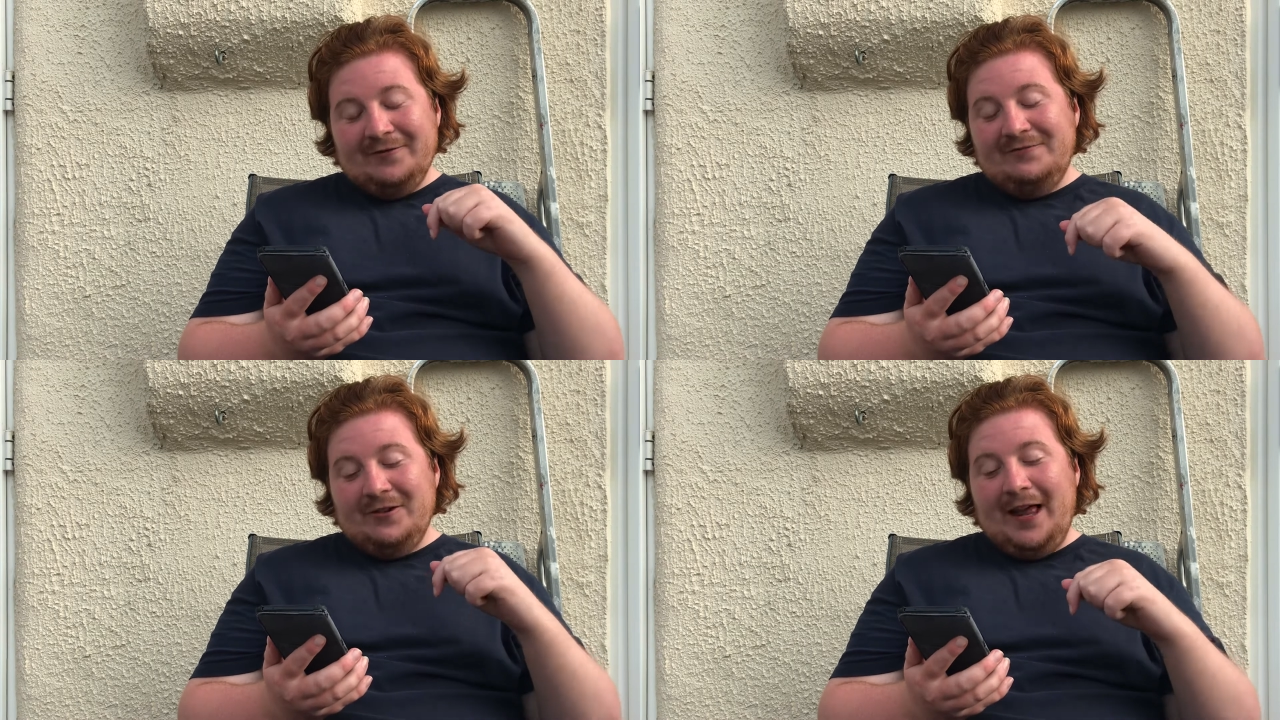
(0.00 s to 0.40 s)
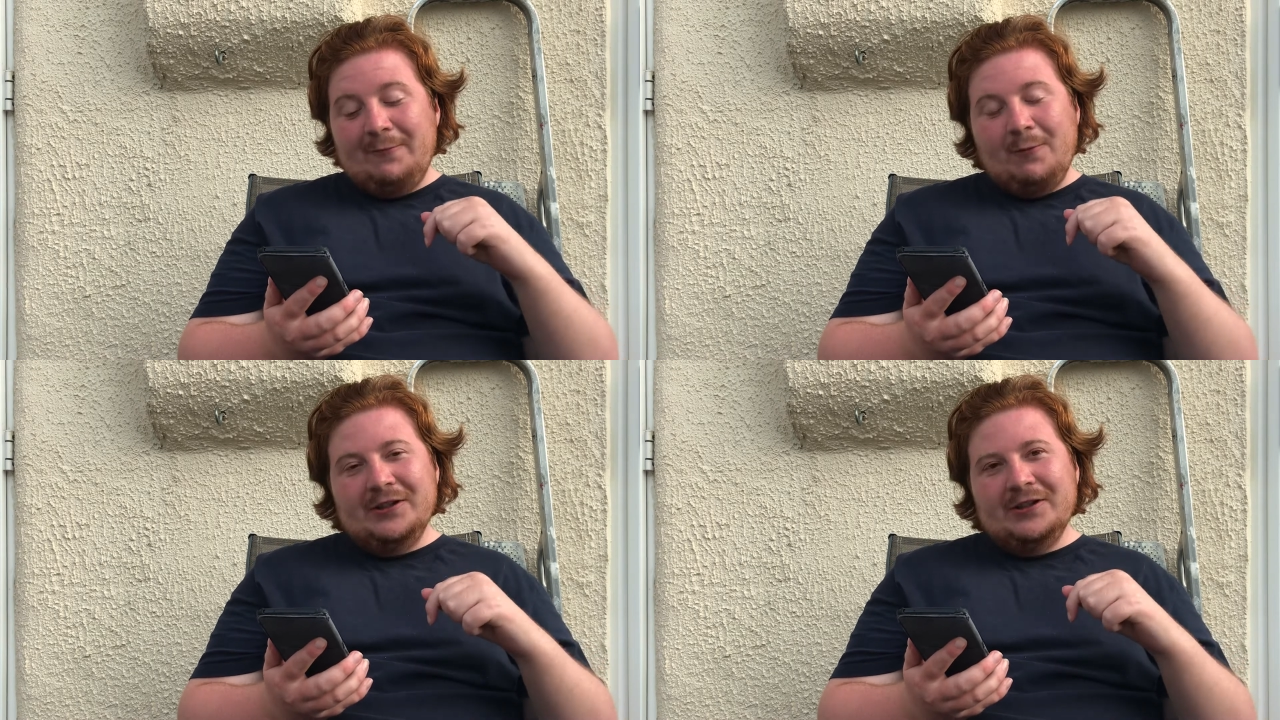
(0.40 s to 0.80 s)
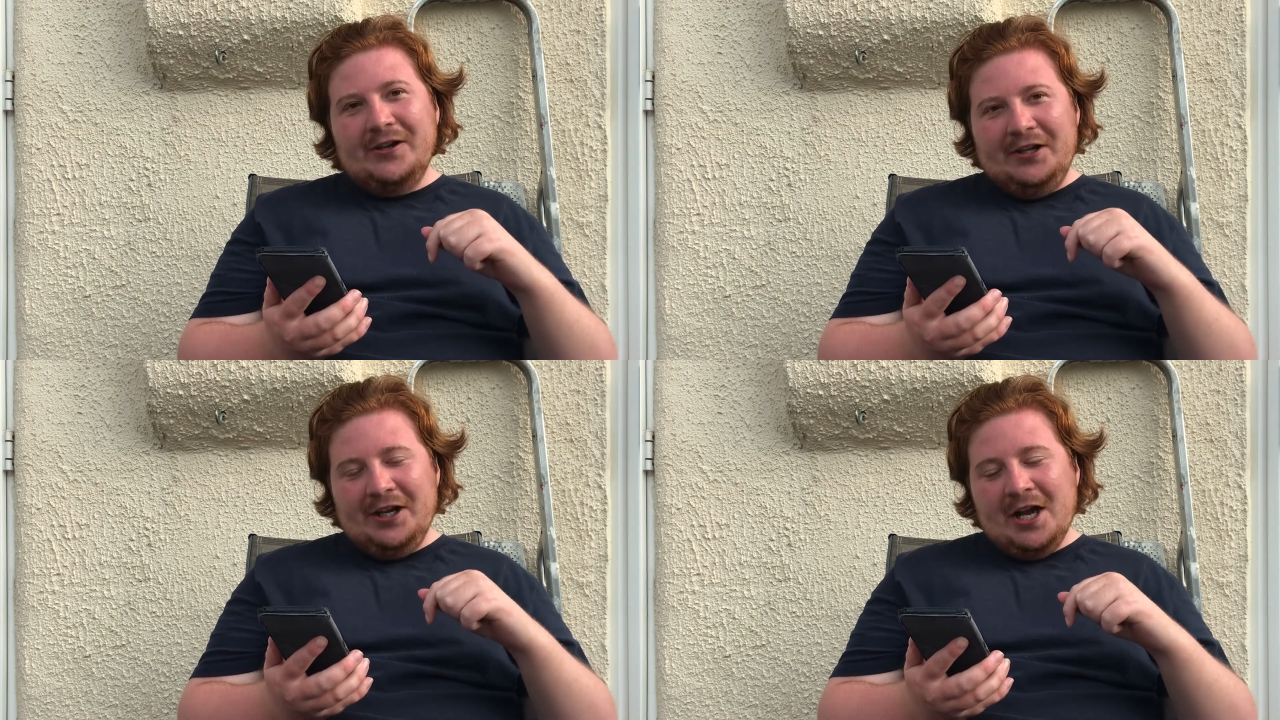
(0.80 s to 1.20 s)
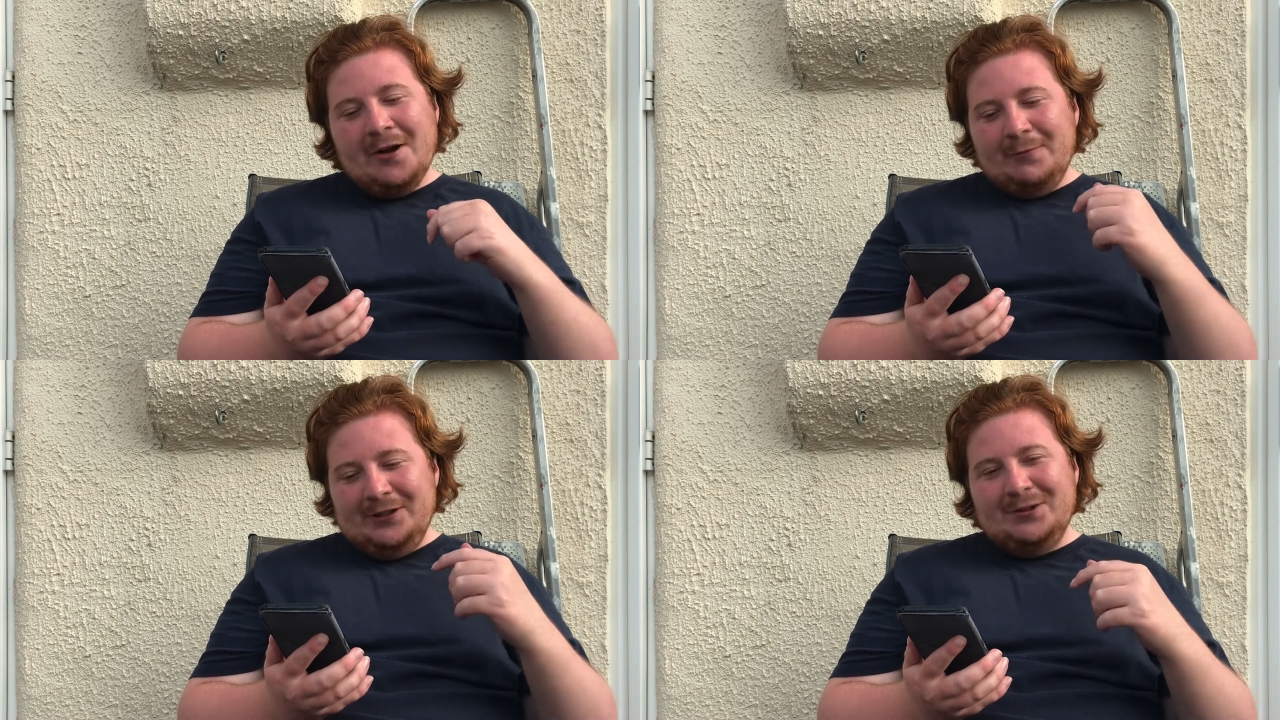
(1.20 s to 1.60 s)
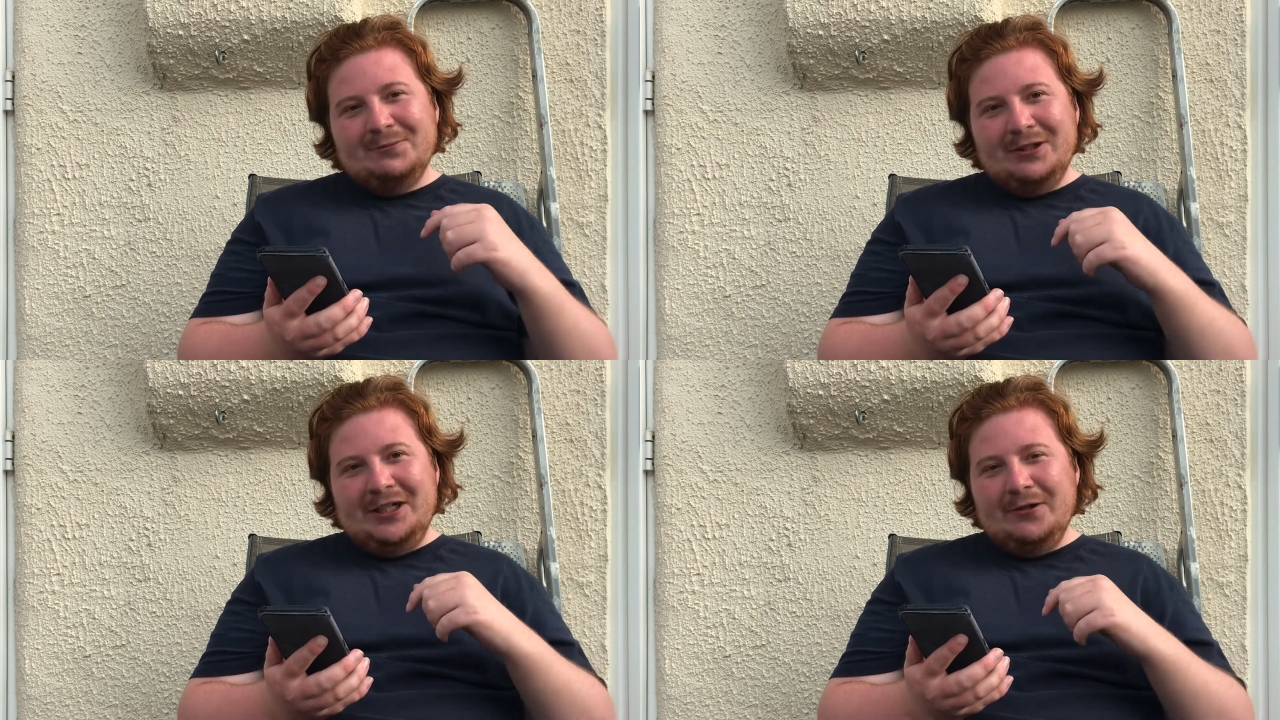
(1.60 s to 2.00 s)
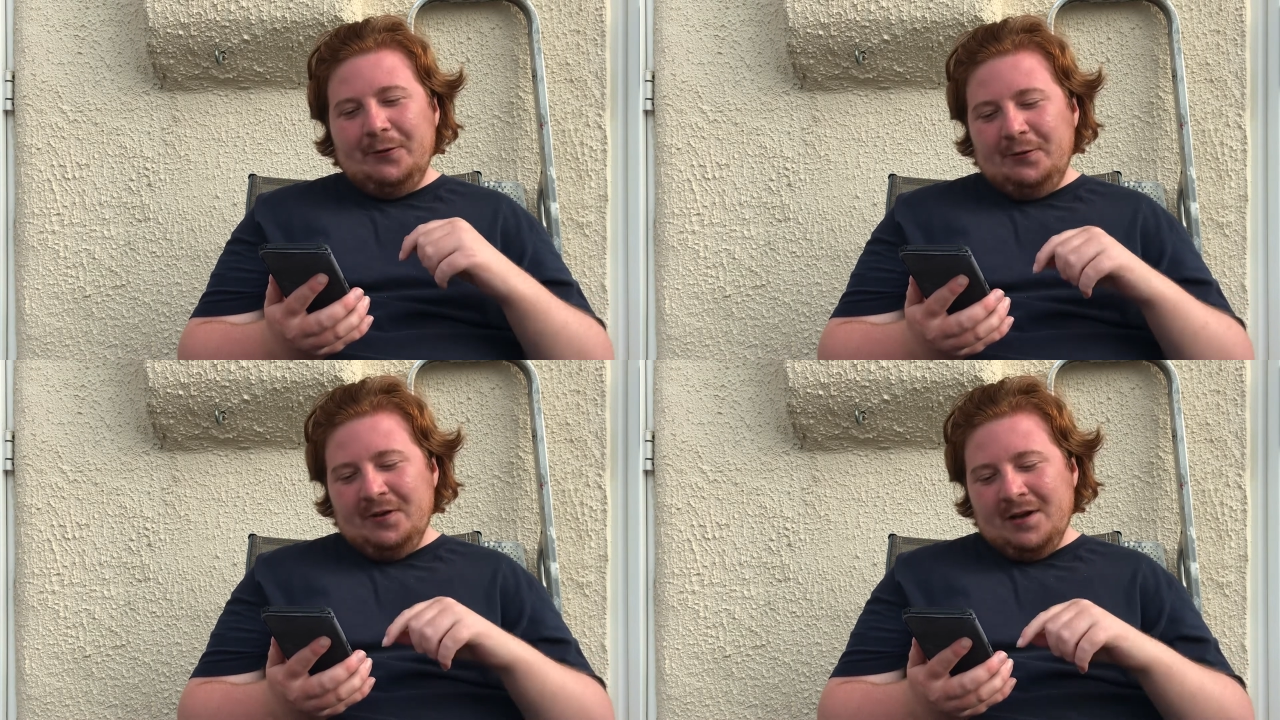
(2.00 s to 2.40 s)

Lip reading: for that one turn, which is pretty cool.